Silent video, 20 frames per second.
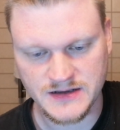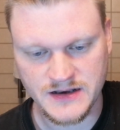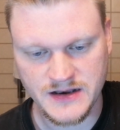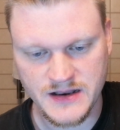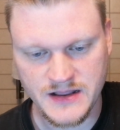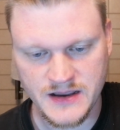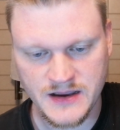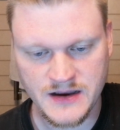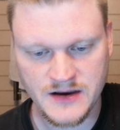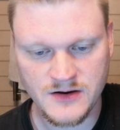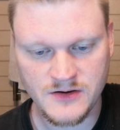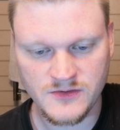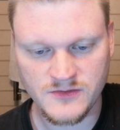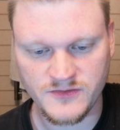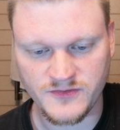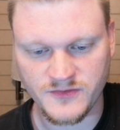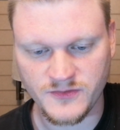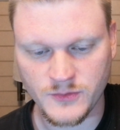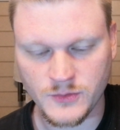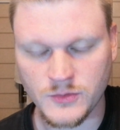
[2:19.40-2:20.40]
now
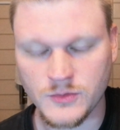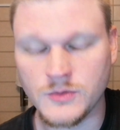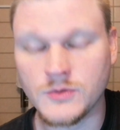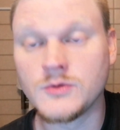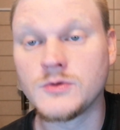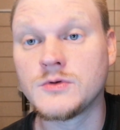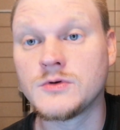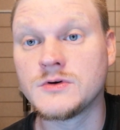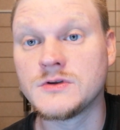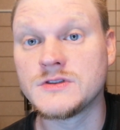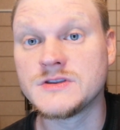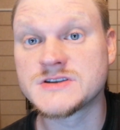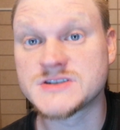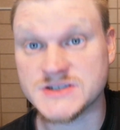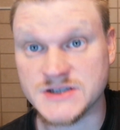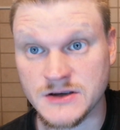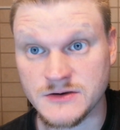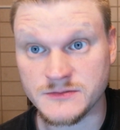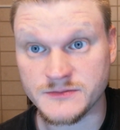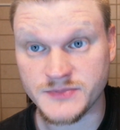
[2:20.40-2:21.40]
for the
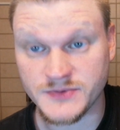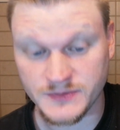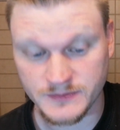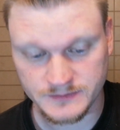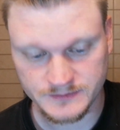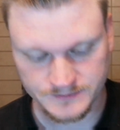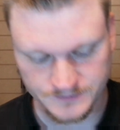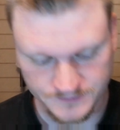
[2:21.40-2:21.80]
soap.